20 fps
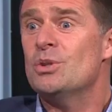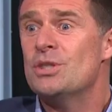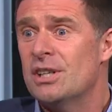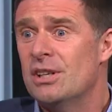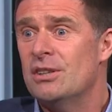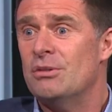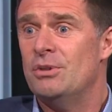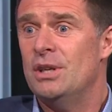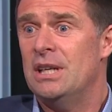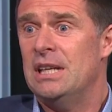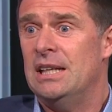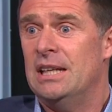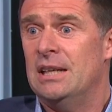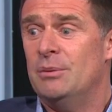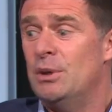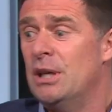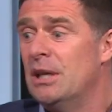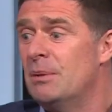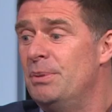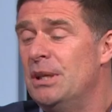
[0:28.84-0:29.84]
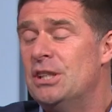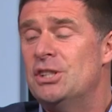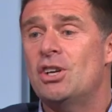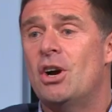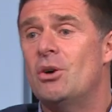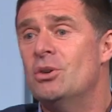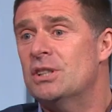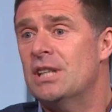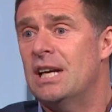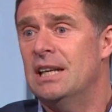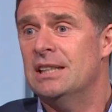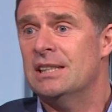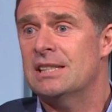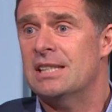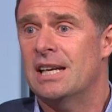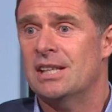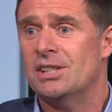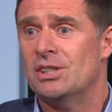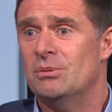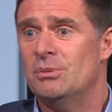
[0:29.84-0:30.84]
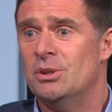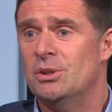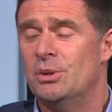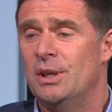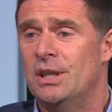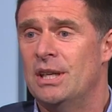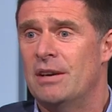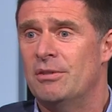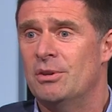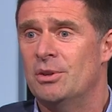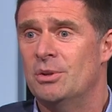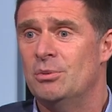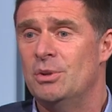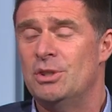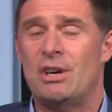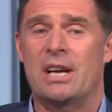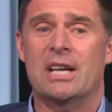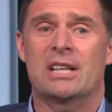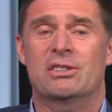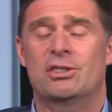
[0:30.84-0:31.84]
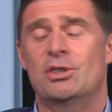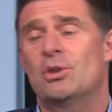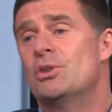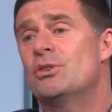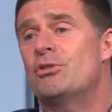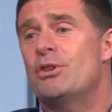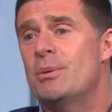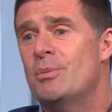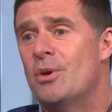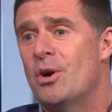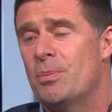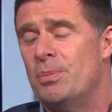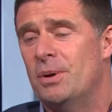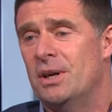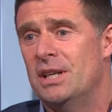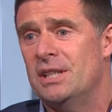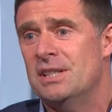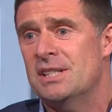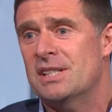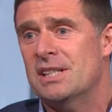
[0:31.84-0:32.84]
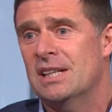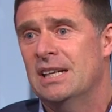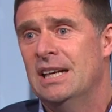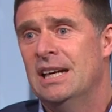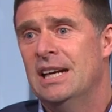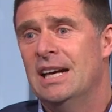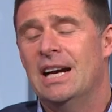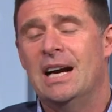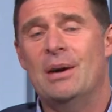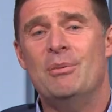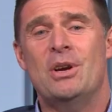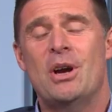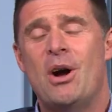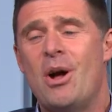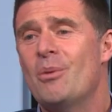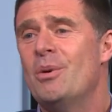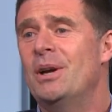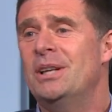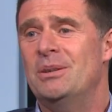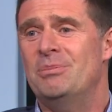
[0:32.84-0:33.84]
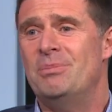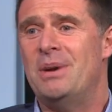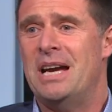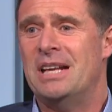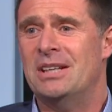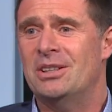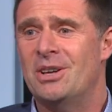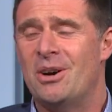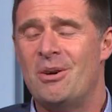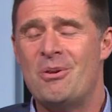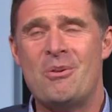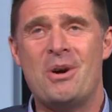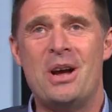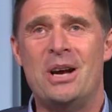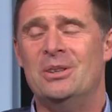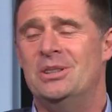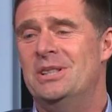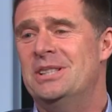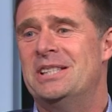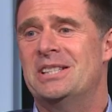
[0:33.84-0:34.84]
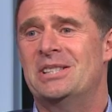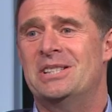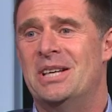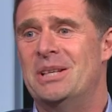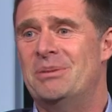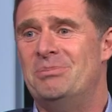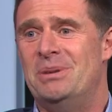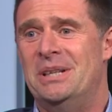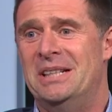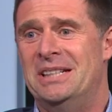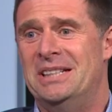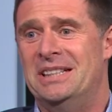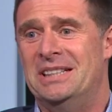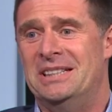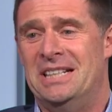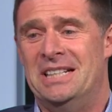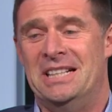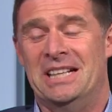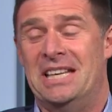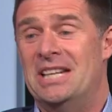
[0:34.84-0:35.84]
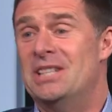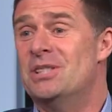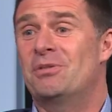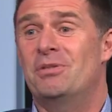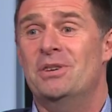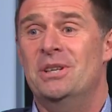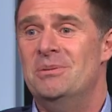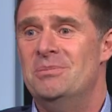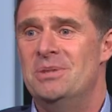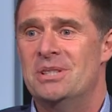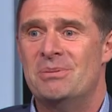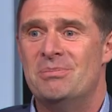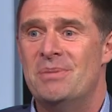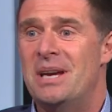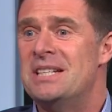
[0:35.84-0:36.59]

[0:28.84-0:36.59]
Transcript: ones in it, really. And we had a big joke-telling session between everyone. We drank two or three more pints. And we all went to bed and thought, wow, this is like being in a kid's film. It's